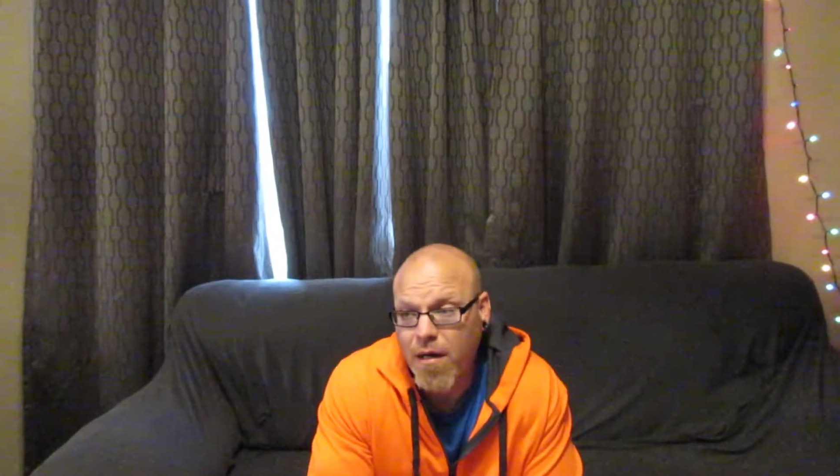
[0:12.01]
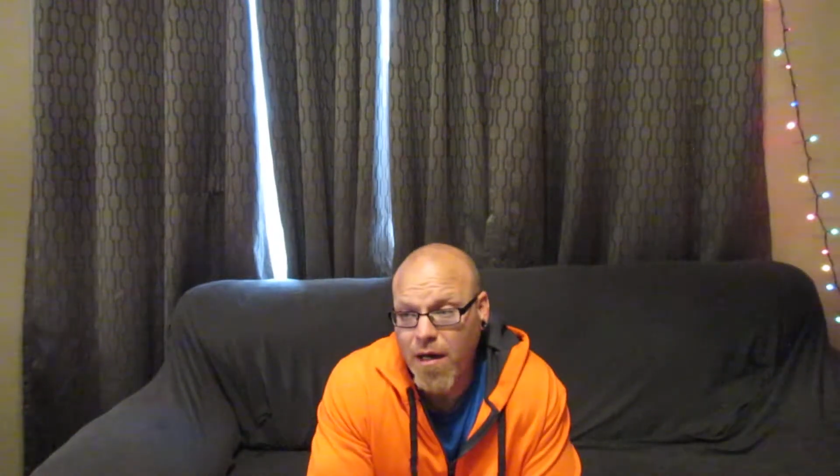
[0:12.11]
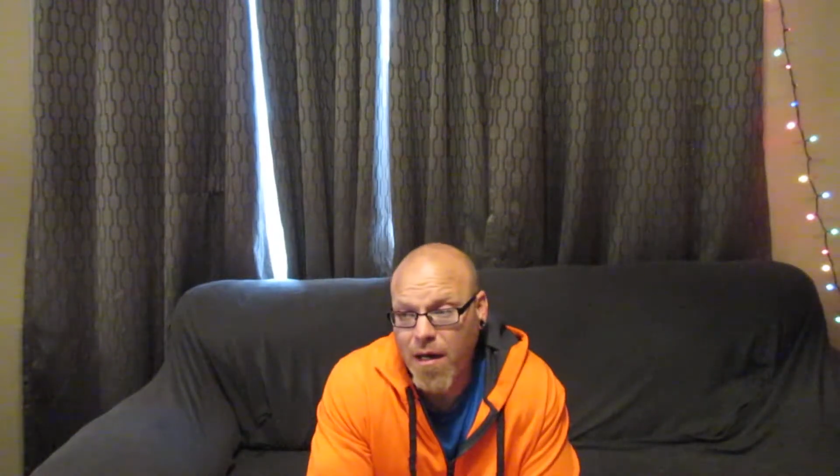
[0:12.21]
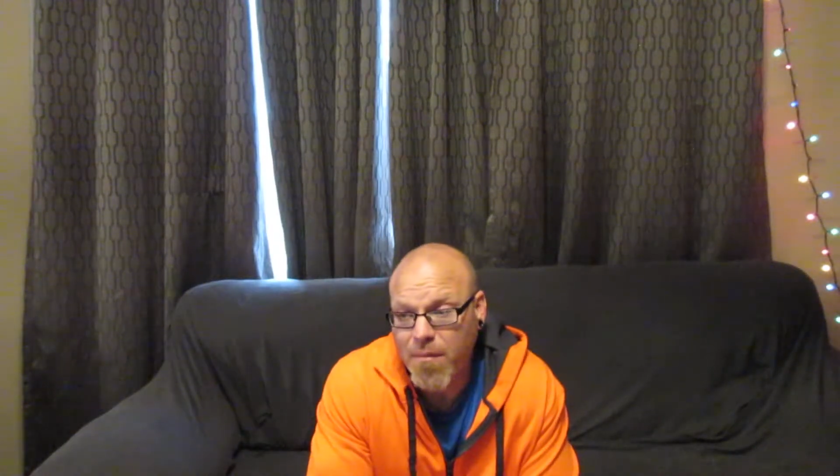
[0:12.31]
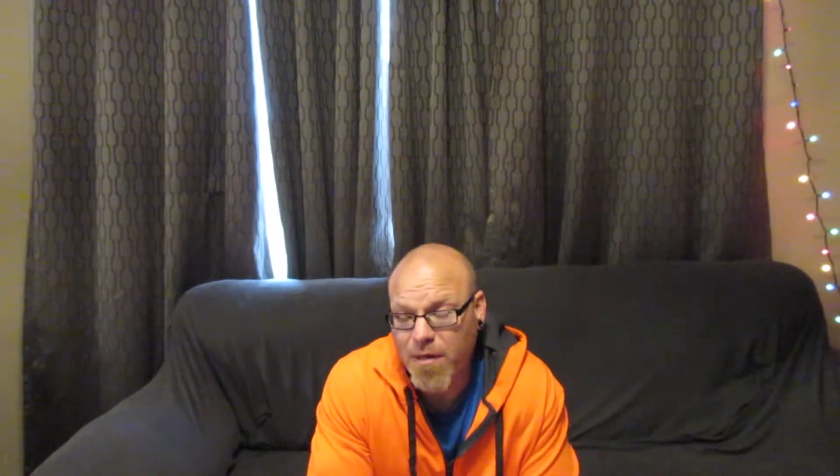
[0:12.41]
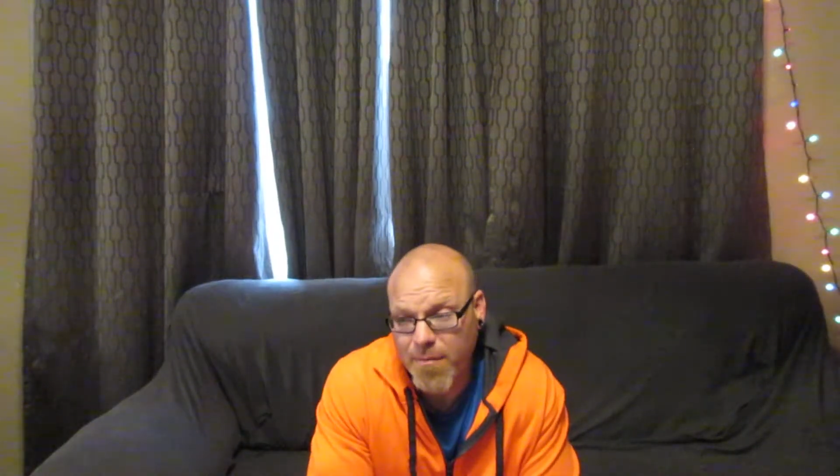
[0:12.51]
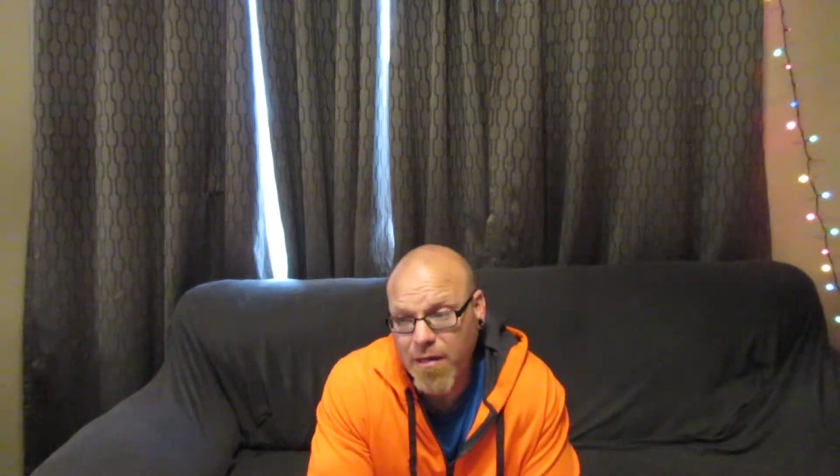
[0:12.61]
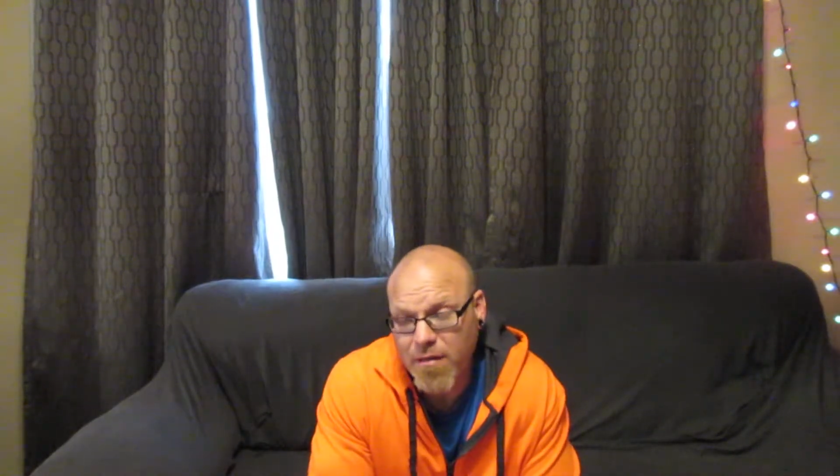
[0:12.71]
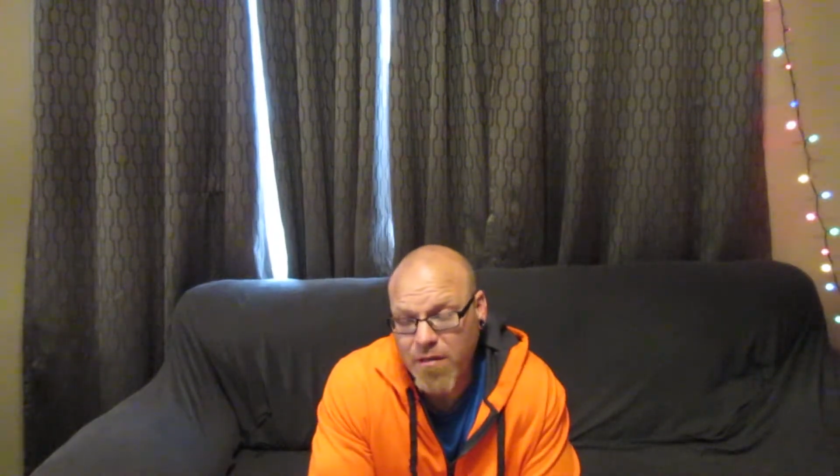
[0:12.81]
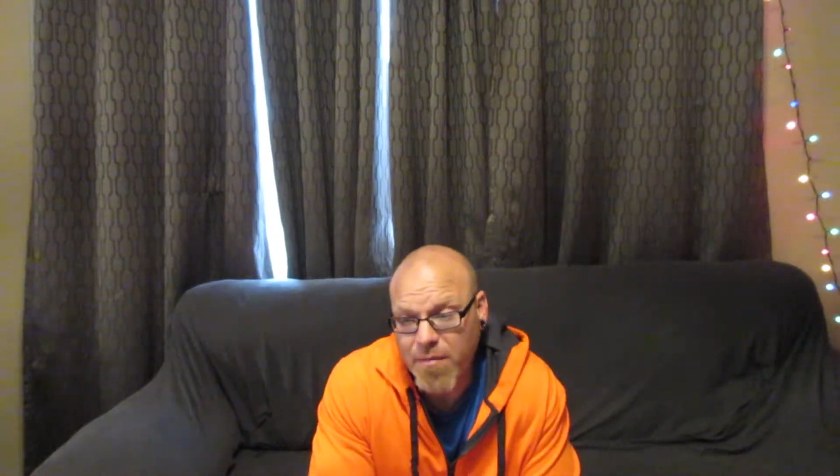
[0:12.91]
Uh,
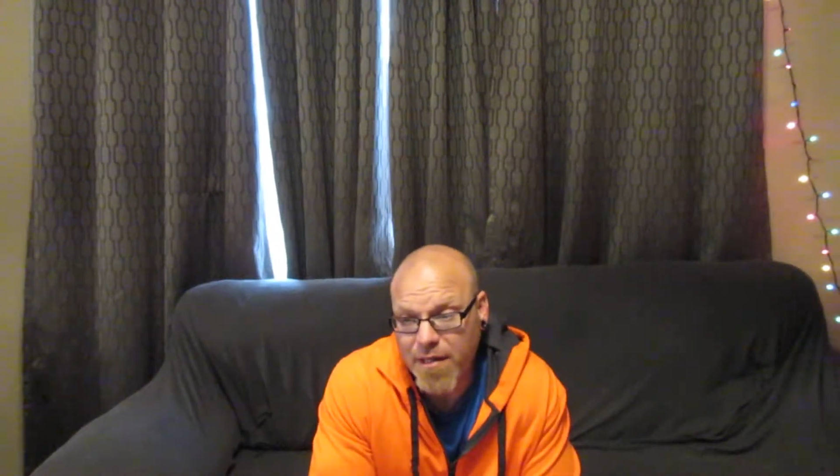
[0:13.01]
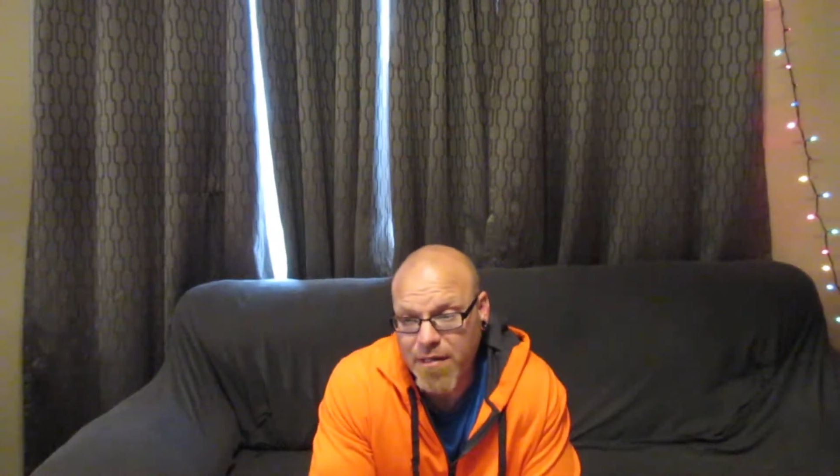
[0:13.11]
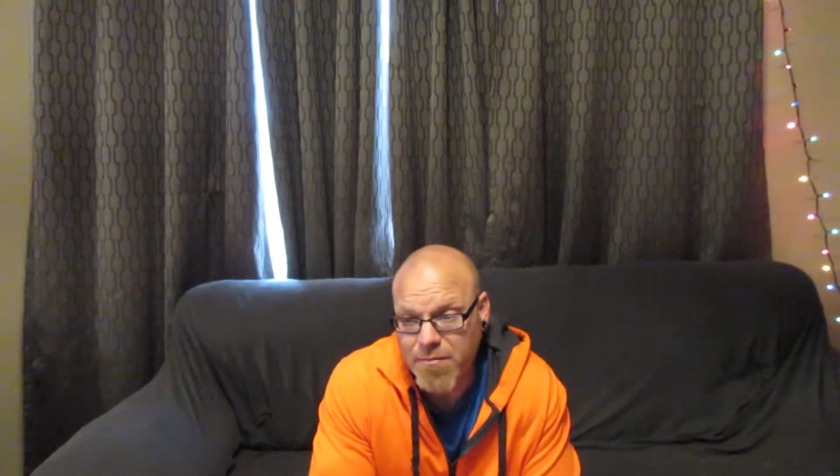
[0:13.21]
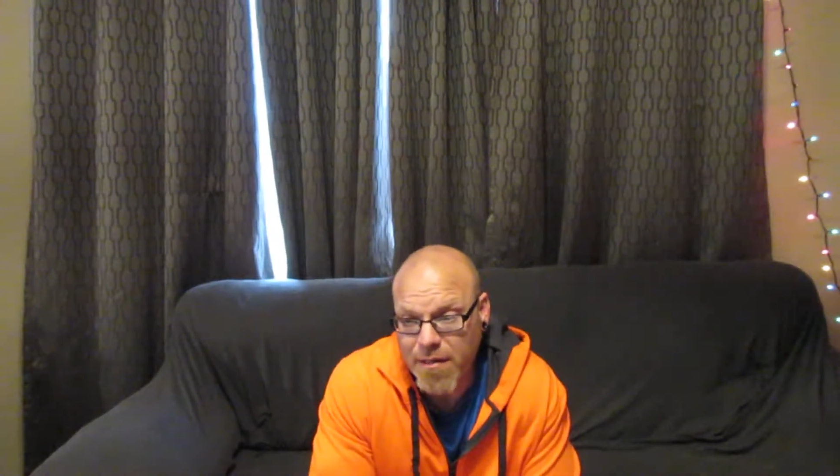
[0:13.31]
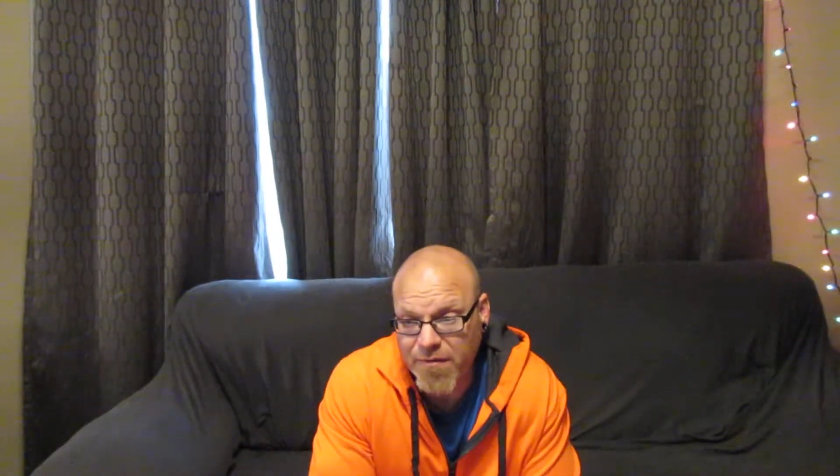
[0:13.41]
primarily because my